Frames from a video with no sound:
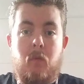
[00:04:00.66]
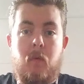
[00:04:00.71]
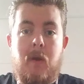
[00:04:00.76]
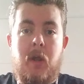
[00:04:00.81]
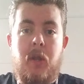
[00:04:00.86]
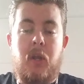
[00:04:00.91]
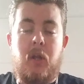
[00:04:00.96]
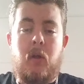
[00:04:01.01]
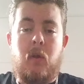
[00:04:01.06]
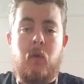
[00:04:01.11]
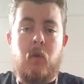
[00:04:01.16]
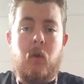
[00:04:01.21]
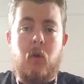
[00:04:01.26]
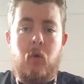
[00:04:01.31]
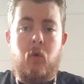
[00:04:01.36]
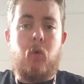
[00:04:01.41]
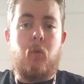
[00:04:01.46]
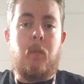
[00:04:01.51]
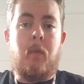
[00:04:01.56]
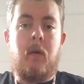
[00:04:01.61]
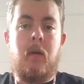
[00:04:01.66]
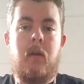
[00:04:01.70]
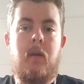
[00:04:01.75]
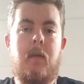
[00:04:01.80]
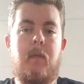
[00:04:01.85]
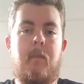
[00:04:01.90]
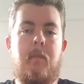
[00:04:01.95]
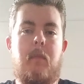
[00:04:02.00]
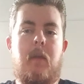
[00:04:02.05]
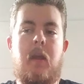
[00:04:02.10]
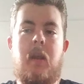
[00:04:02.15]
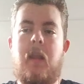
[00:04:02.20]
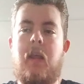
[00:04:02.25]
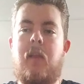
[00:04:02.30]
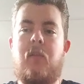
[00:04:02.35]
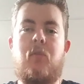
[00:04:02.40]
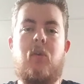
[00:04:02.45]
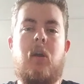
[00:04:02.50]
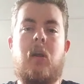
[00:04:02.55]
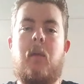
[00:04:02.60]
around the globe, and
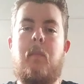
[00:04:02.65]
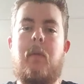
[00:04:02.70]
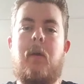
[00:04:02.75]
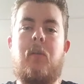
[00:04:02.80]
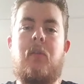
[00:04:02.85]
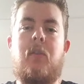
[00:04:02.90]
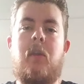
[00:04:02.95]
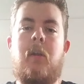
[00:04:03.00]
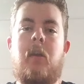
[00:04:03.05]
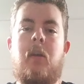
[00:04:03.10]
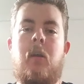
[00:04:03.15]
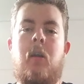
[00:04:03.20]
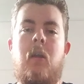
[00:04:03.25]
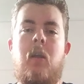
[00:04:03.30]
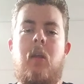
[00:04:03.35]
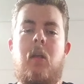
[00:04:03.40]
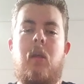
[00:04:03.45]
then talking about their